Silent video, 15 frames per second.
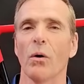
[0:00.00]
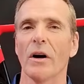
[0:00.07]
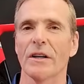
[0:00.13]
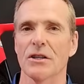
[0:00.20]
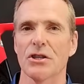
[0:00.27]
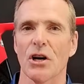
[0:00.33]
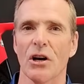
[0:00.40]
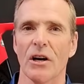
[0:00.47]

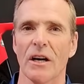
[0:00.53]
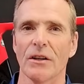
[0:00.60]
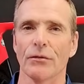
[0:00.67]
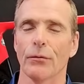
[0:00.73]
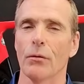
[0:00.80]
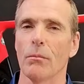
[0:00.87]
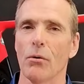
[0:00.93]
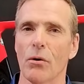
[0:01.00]
wider tyres
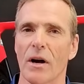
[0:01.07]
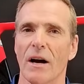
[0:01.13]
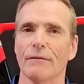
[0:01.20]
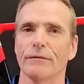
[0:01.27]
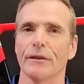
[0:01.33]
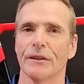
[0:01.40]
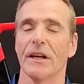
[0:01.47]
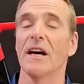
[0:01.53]
for more
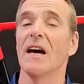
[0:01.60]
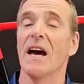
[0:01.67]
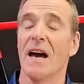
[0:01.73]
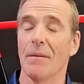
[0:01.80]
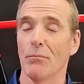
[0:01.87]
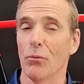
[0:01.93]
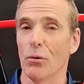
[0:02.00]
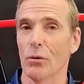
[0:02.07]
comfort
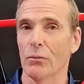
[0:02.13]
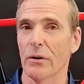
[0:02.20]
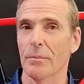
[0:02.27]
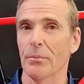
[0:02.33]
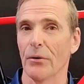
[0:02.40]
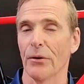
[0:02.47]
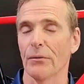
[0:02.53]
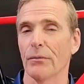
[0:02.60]
and more
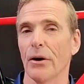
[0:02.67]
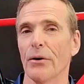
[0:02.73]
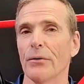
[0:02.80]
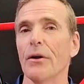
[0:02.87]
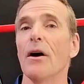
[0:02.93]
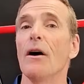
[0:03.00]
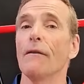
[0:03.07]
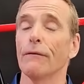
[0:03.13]
grip on the
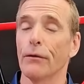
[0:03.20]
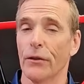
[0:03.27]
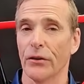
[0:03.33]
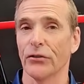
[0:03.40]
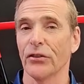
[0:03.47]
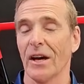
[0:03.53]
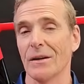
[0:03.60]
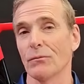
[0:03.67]
road for
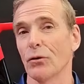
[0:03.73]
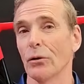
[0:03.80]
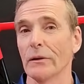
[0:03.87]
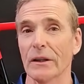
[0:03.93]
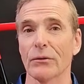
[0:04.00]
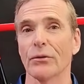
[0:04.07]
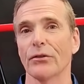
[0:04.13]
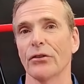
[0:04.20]
the same
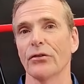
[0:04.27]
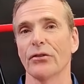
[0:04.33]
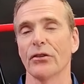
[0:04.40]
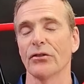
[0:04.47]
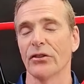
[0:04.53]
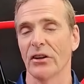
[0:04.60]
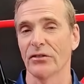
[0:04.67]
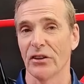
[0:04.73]
rolling
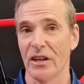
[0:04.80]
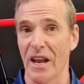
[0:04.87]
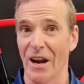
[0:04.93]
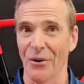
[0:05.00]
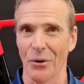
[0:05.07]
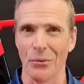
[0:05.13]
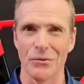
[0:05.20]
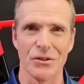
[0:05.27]
resistance as a
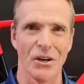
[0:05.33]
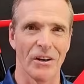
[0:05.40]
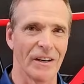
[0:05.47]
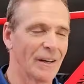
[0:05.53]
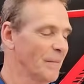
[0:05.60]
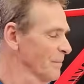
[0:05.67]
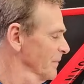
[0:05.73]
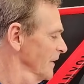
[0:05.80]
narrow
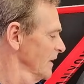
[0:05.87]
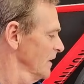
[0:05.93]
tyre.